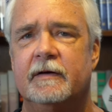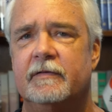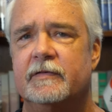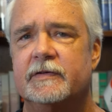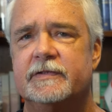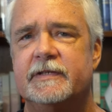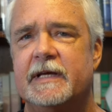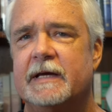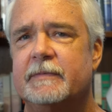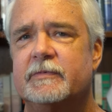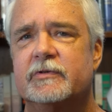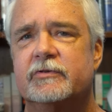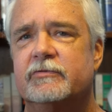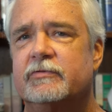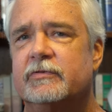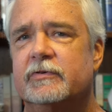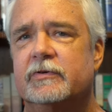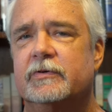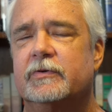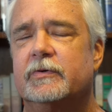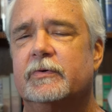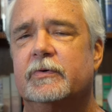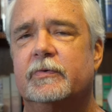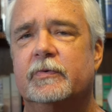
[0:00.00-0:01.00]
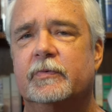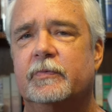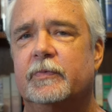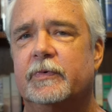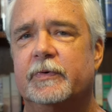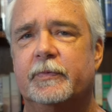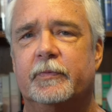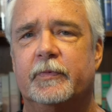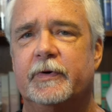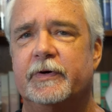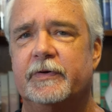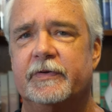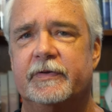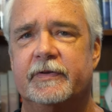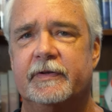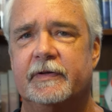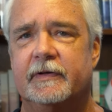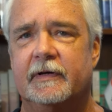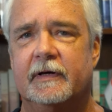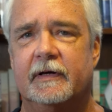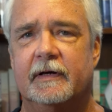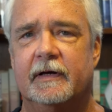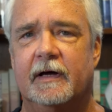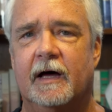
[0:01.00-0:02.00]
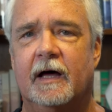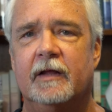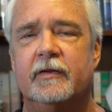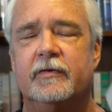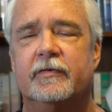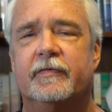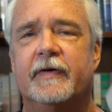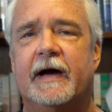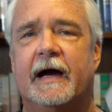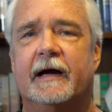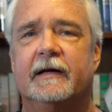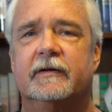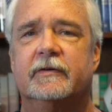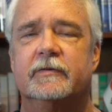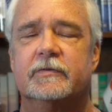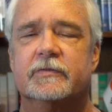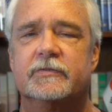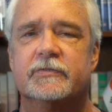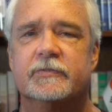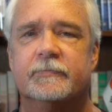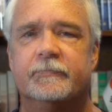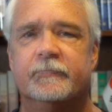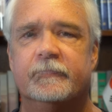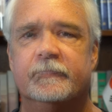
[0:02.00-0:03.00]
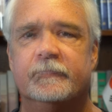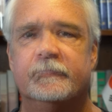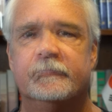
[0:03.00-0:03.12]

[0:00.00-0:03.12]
The same is true with other factors.